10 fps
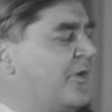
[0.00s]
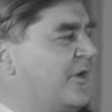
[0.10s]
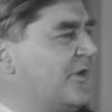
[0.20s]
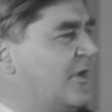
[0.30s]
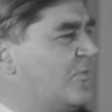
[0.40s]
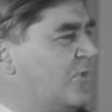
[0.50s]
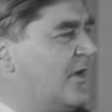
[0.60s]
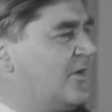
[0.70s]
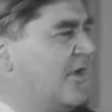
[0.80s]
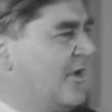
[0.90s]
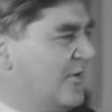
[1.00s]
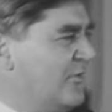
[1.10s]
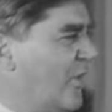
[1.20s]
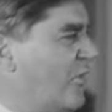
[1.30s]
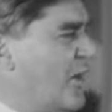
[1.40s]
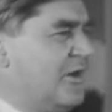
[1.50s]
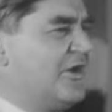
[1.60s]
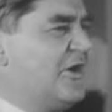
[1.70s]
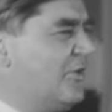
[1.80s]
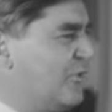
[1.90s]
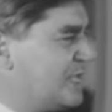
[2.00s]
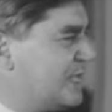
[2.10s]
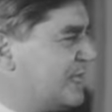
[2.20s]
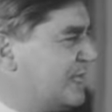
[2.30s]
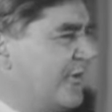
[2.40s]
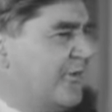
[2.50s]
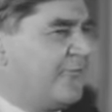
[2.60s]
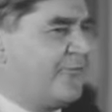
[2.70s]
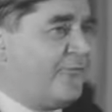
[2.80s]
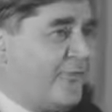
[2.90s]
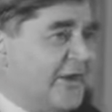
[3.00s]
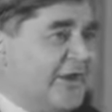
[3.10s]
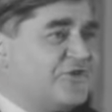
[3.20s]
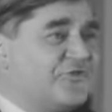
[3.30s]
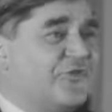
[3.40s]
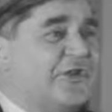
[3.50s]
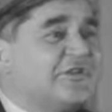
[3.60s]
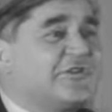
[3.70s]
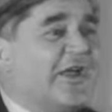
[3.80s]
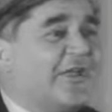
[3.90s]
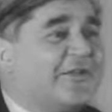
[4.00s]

political world know what a close finish feels like.